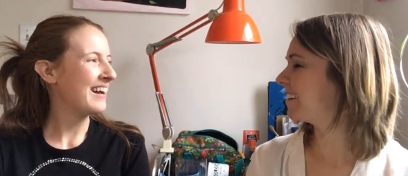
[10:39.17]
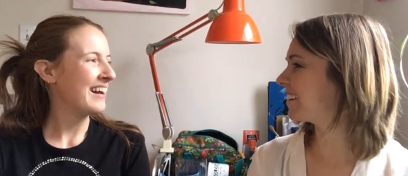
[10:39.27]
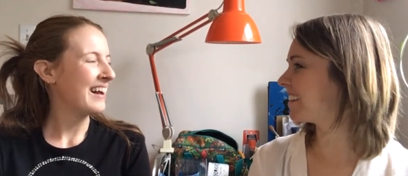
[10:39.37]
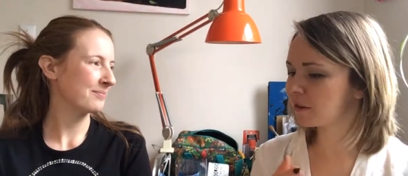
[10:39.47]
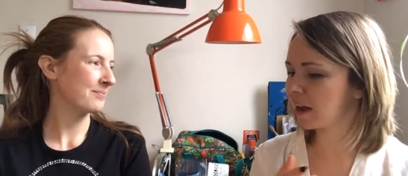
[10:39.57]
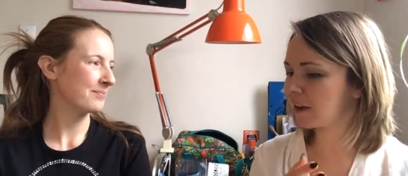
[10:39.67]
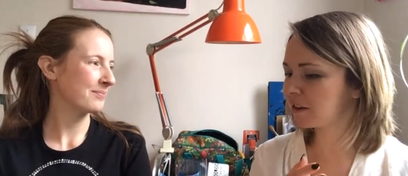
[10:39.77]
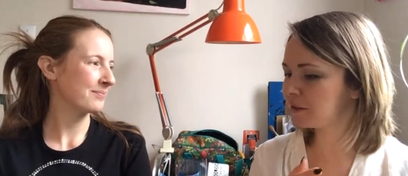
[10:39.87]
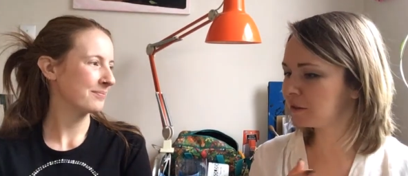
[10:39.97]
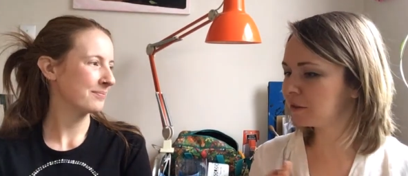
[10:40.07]
Speaker 1: Oh, so how do
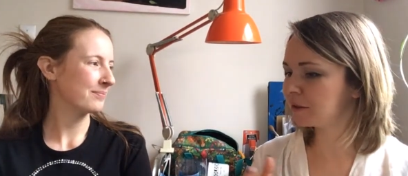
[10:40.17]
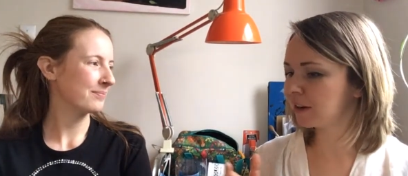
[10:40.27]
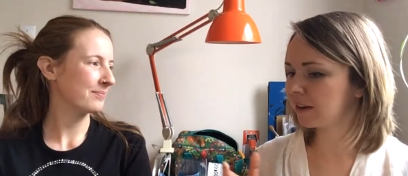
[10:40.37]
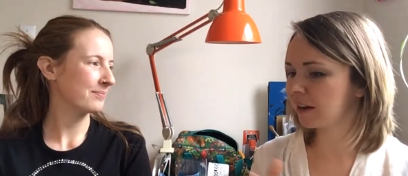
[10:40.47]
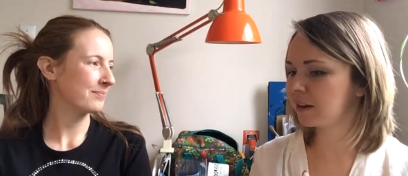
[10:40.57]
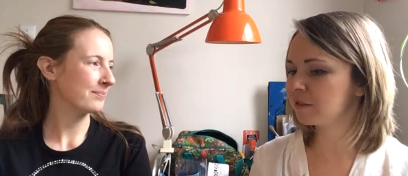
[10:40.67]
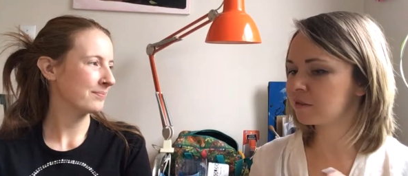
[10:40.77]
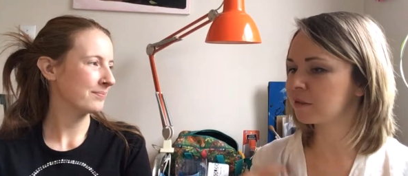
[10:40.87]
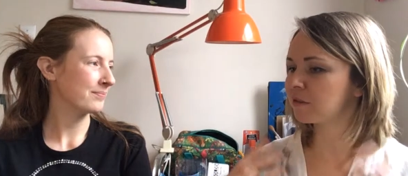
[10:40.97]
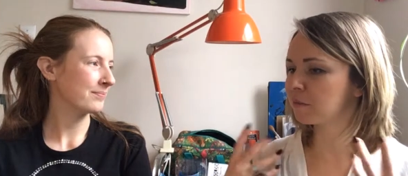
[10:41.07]
you how do you
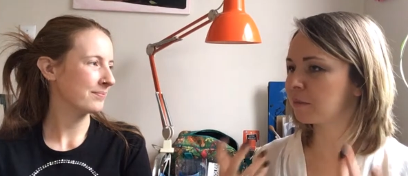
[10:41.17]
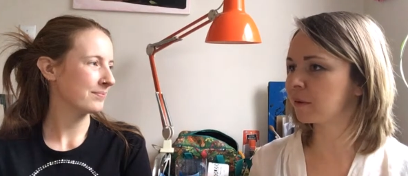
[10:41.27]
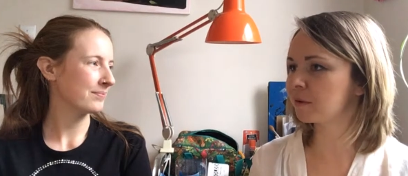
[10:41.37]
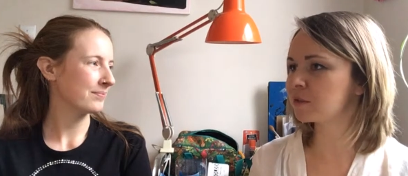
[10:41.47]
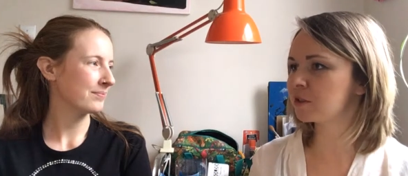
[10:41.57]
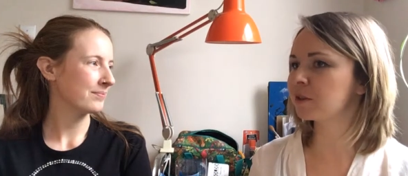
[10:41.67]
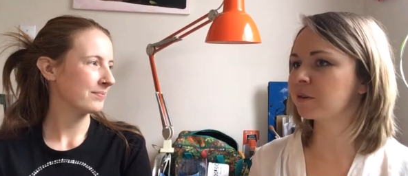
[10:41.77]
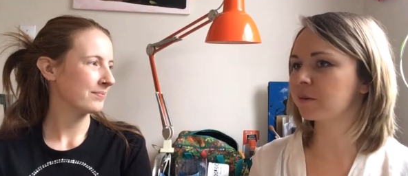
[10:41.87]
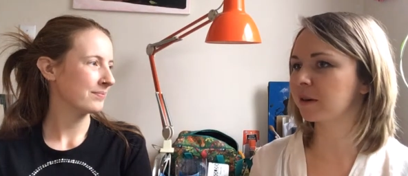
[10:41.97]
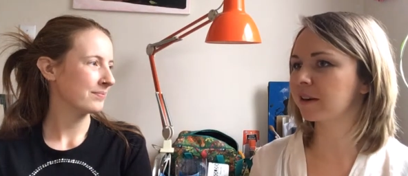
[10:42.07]
sort of approach your
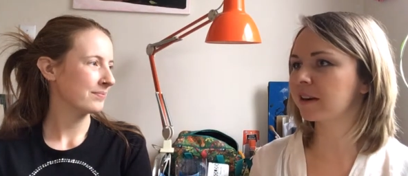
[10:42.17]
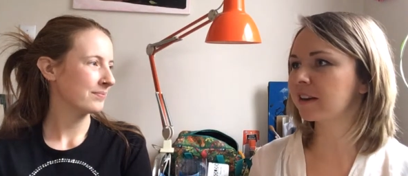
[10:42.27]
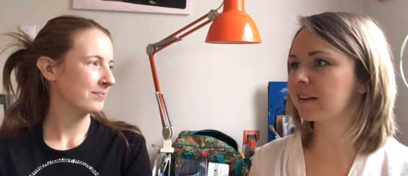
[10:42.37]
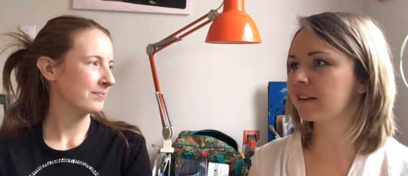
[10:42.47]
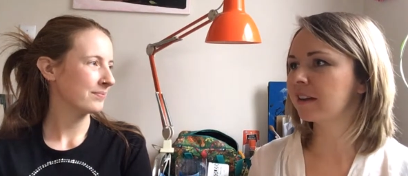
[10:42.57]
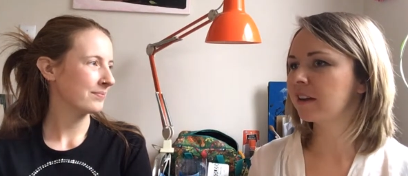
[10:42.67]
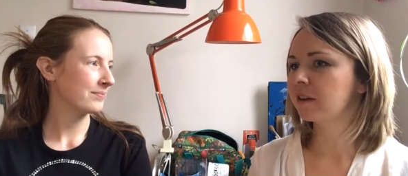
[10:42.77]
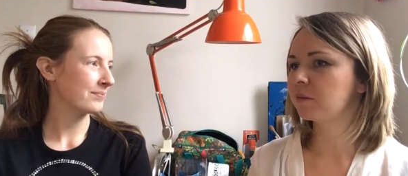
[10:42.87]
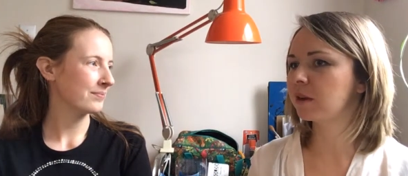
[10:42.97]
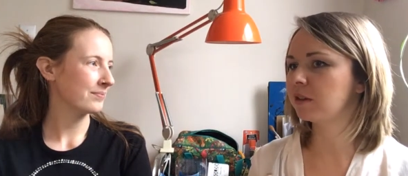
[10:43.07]
work
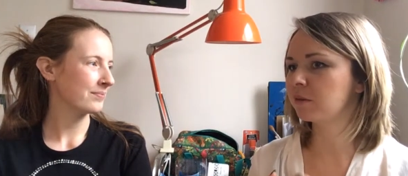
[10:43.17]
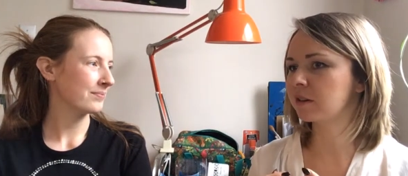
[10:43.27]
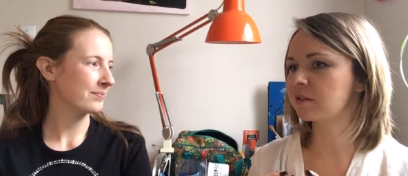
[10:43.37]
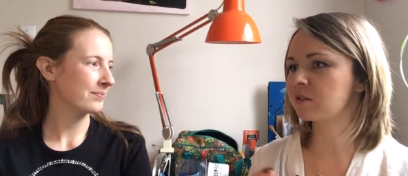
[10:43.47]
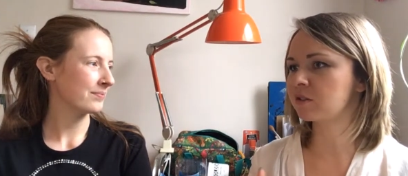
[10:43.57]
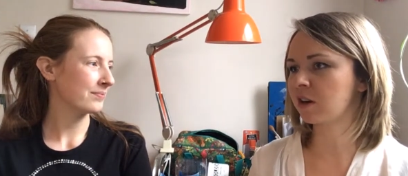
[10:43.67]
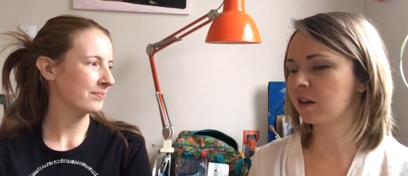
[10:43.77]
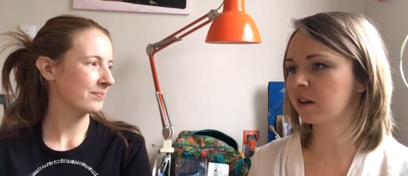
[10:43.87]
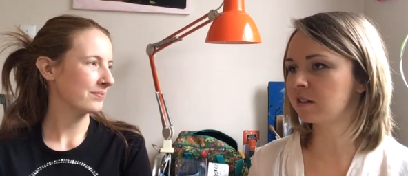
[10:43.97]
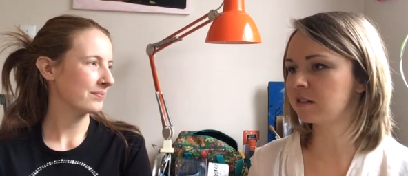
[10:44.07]
when you want to
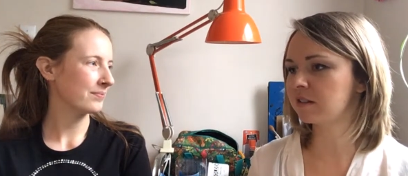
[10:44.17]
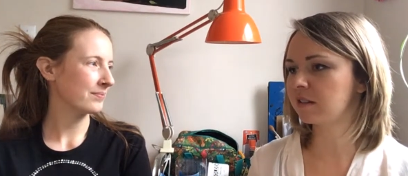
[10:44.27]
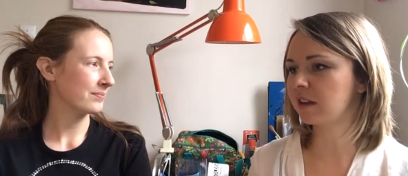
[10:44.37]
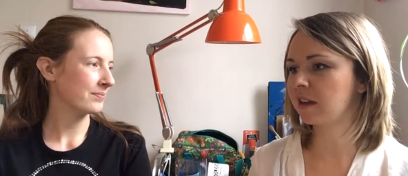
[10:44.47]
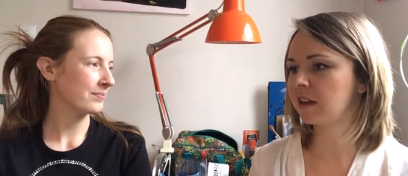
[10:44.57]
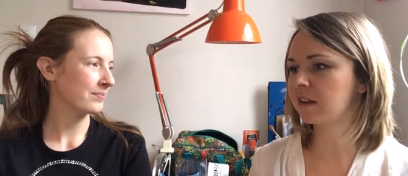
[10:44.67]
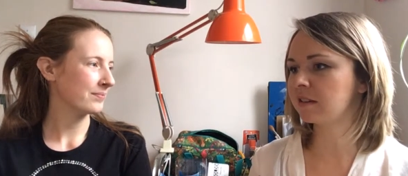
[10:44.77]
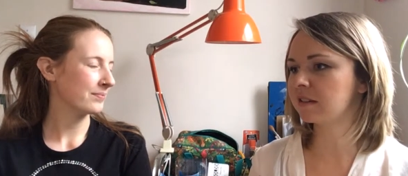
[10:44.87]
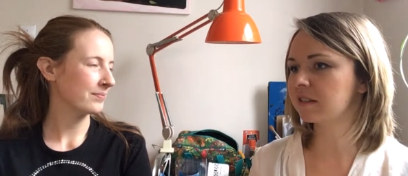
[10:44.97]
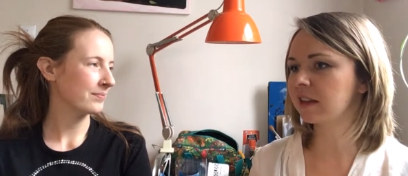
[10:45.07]
start
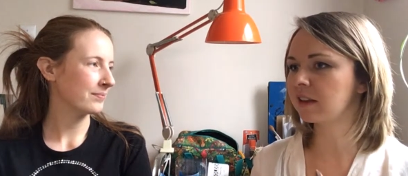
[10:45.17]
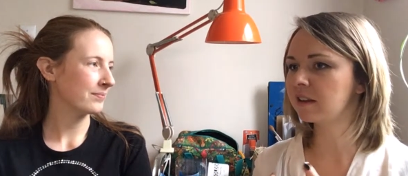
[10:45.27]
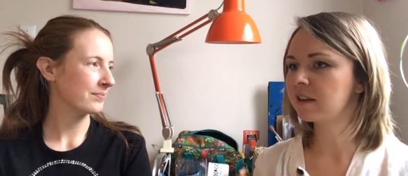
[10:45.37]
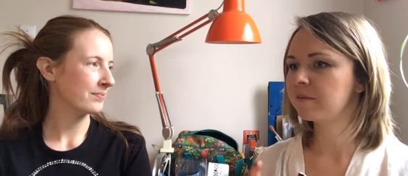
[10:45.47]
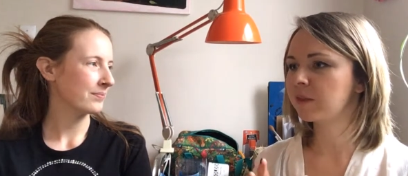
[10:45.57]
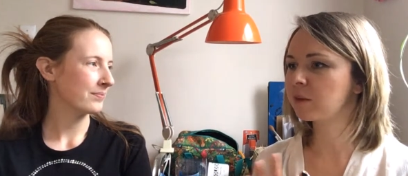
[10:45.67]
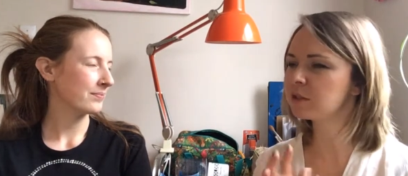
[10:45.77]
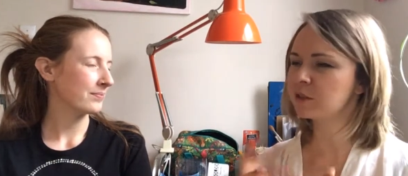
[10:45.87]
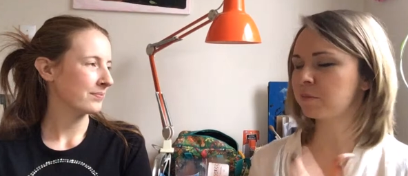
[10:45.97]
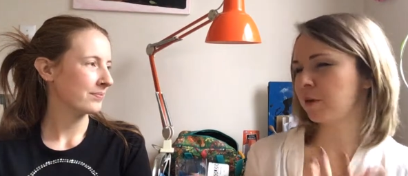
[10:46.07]
and like like
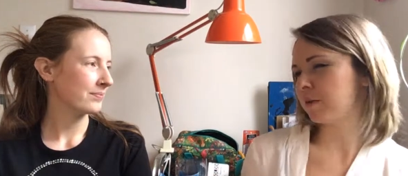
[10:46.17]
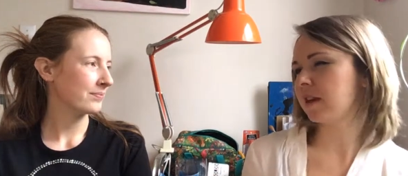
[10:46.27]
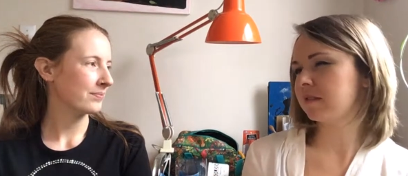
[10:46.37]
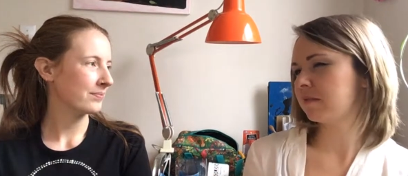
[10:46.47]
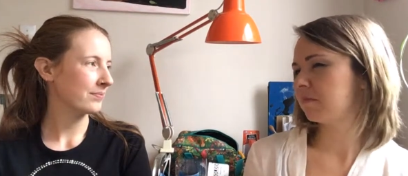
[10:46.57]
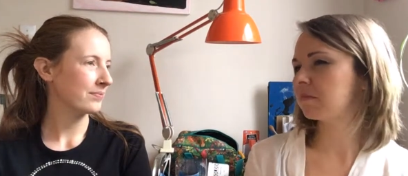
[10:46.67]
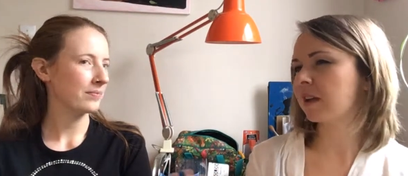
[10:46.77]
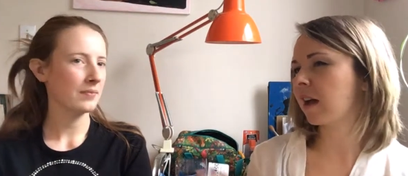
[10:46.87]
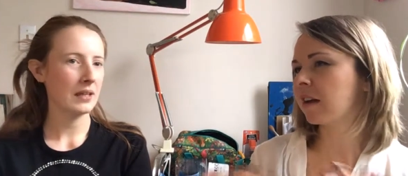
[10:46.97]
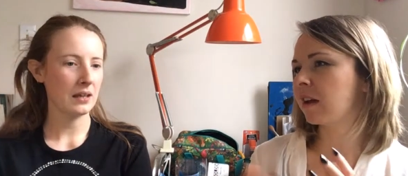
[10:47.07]
what's your process? Like
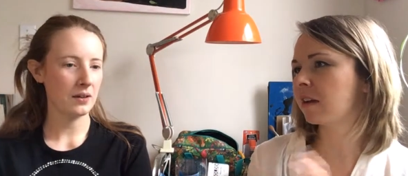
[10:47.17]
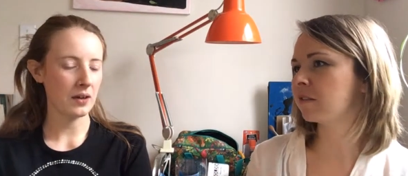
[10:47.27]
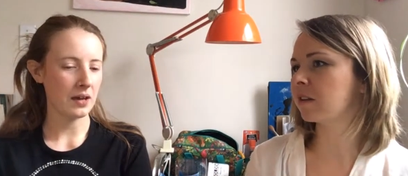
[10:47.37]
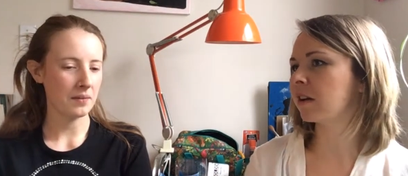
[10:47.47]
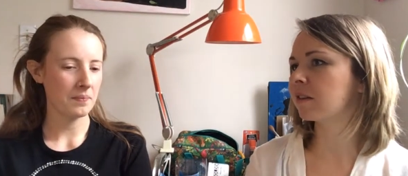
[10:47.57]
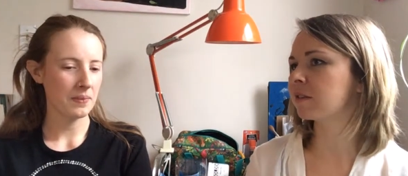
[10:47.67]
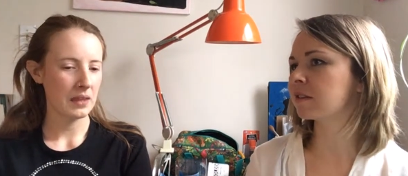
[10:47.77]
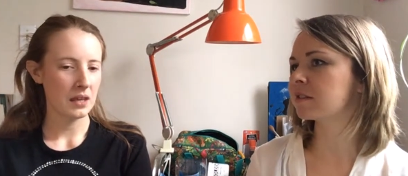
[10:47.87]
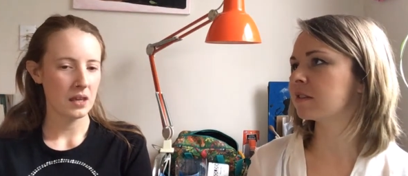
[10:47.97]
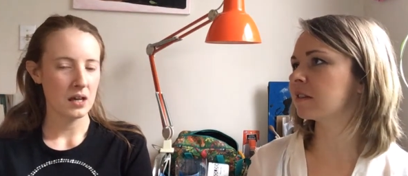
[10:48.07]
I, I don't know how
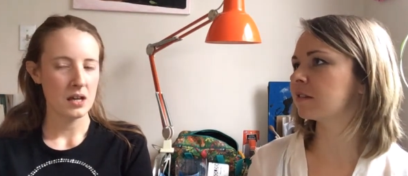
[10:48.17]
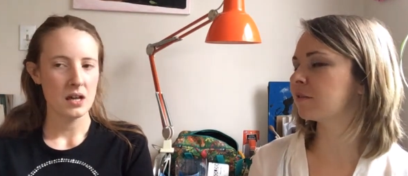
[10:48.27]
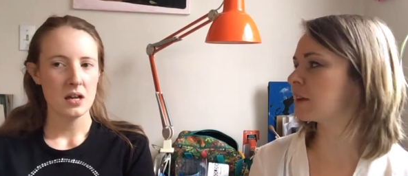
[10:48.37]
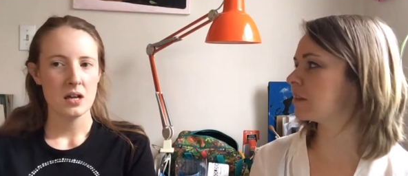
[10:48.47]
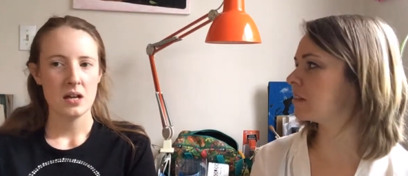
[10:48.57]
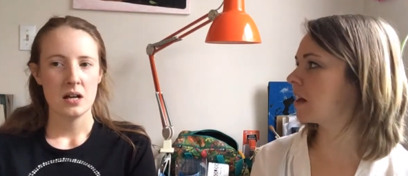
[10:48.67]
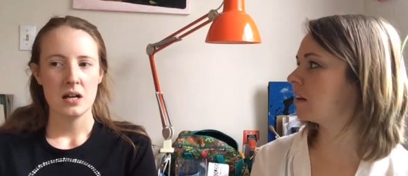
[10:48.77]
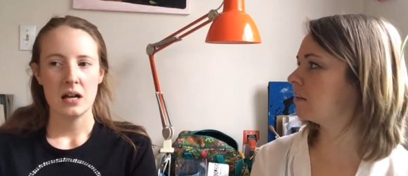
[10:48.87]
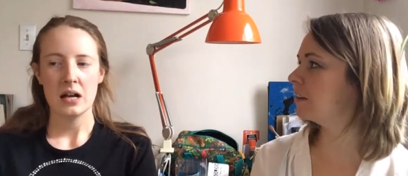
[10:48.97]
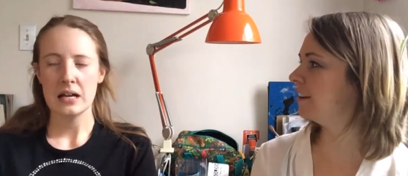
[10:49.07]
else to phrase that.
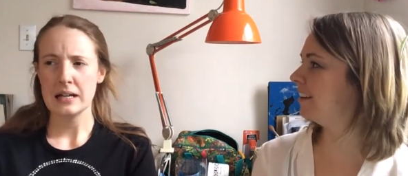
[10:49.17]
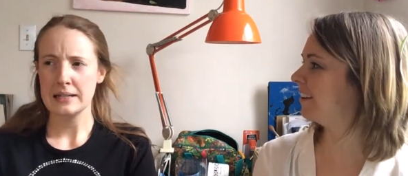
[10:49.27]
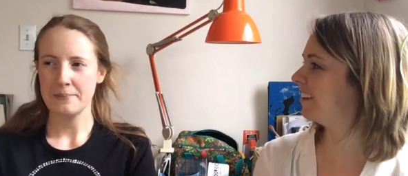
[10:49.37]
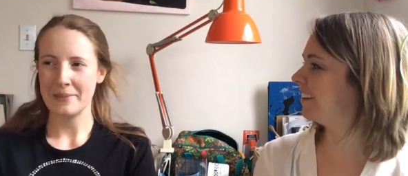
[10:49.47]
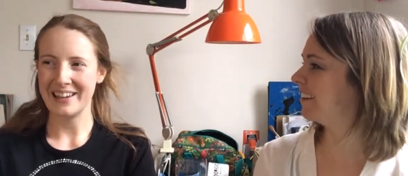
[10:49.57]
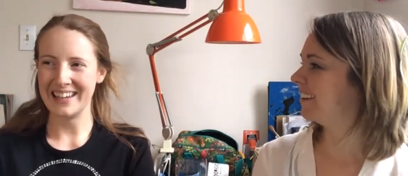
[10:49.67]
Um,